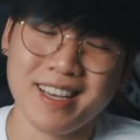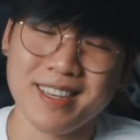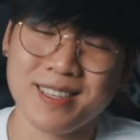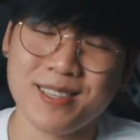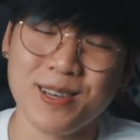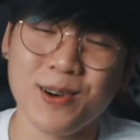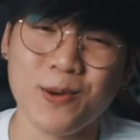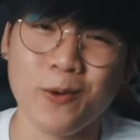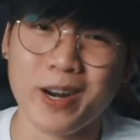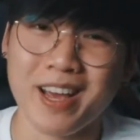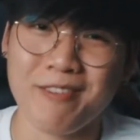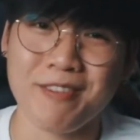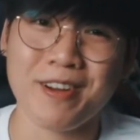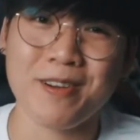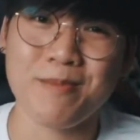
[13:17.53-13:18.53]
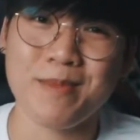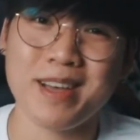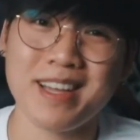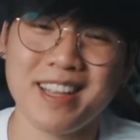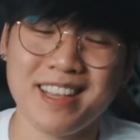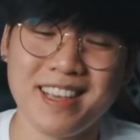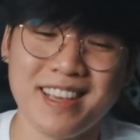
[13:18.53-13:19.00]
So what I
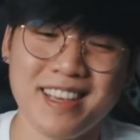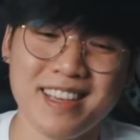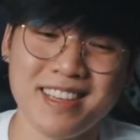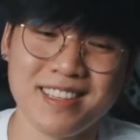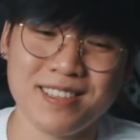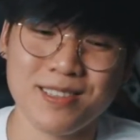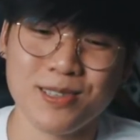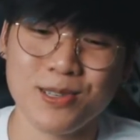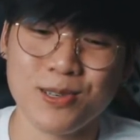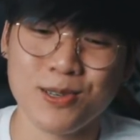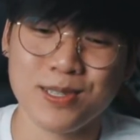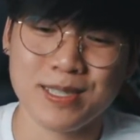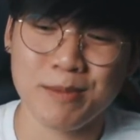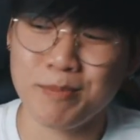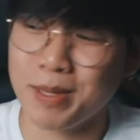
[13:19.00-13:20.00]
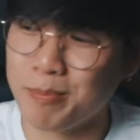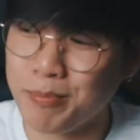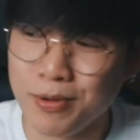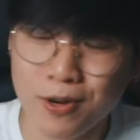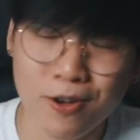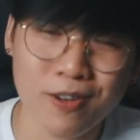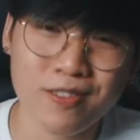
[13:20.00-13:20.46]
recommend is to simply
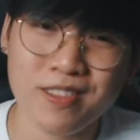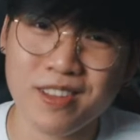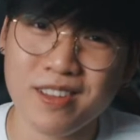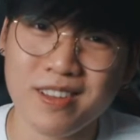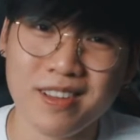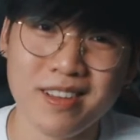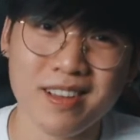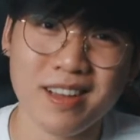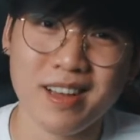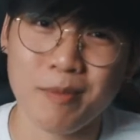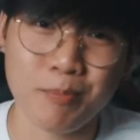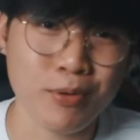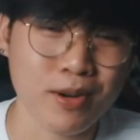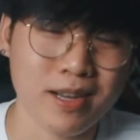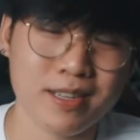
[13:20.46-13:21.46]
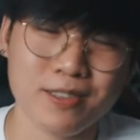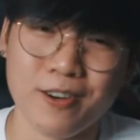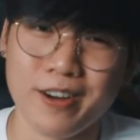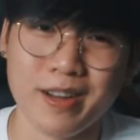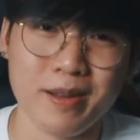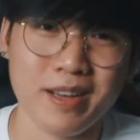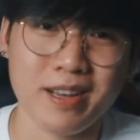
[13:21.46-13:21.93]
put down
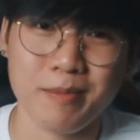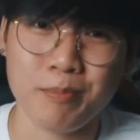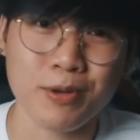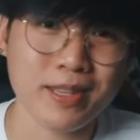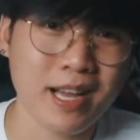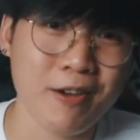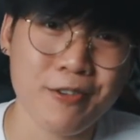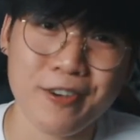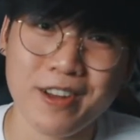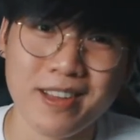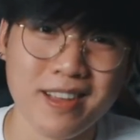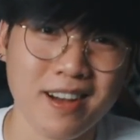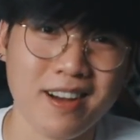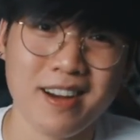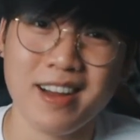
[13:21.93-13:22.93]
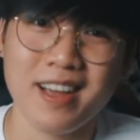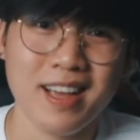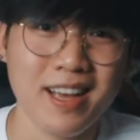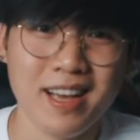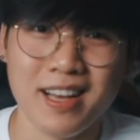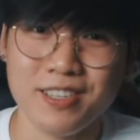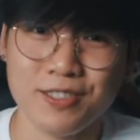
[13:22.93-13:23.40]
your guitar
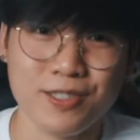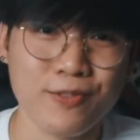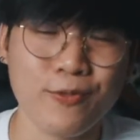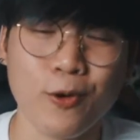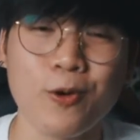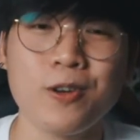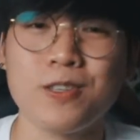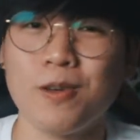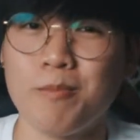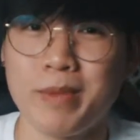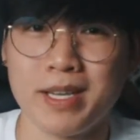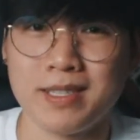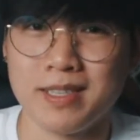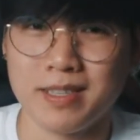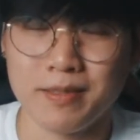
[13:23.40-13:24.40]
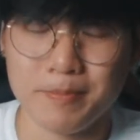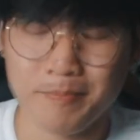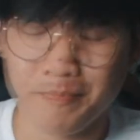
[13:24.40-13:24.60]
and just focus on mixing.